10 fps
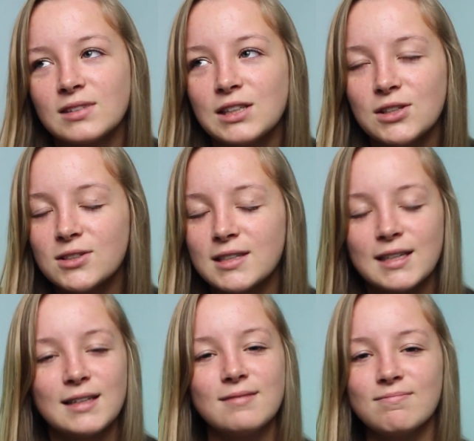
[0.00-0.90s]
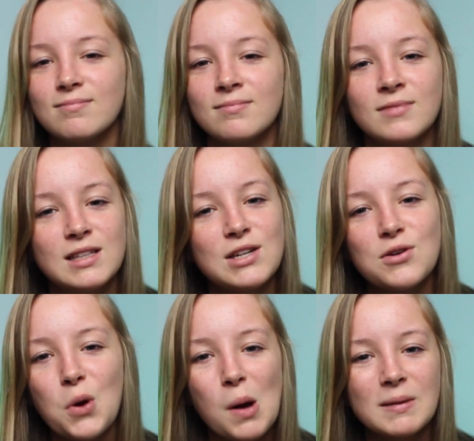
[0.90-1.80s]
Houston, do you
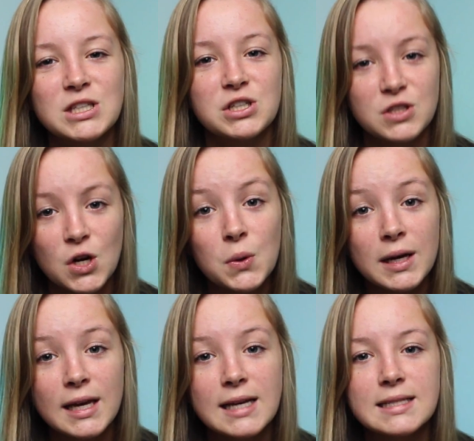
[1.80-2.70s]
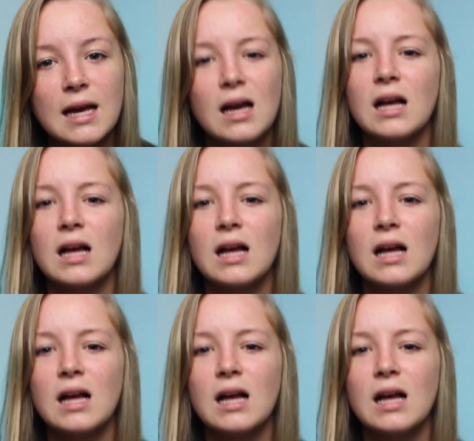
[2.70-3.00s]
know how much snow it gets?